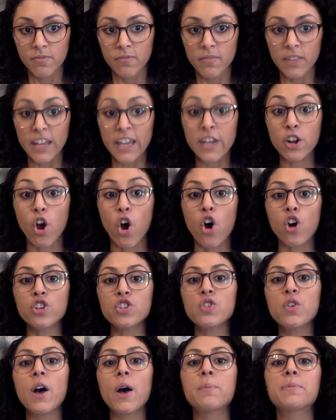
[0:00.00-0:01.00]
It
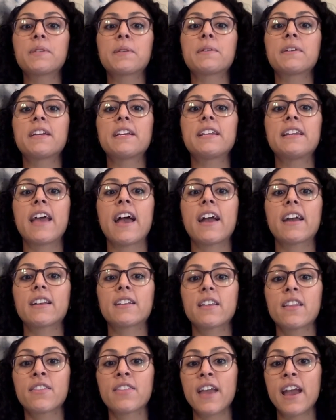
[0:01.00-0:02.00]
also helps them
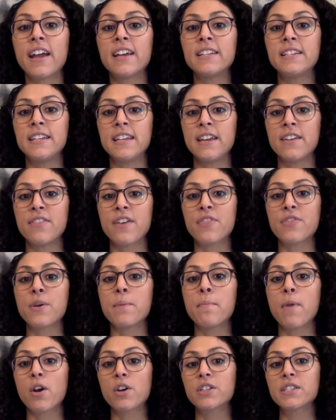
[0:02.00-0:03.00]
connect the idea that the
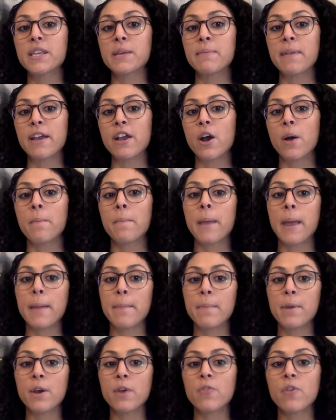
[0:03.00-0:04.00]
marks they make on
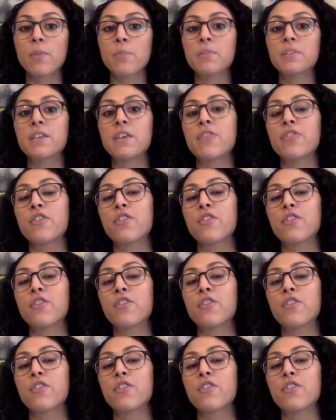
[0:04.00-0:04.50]
paper represent their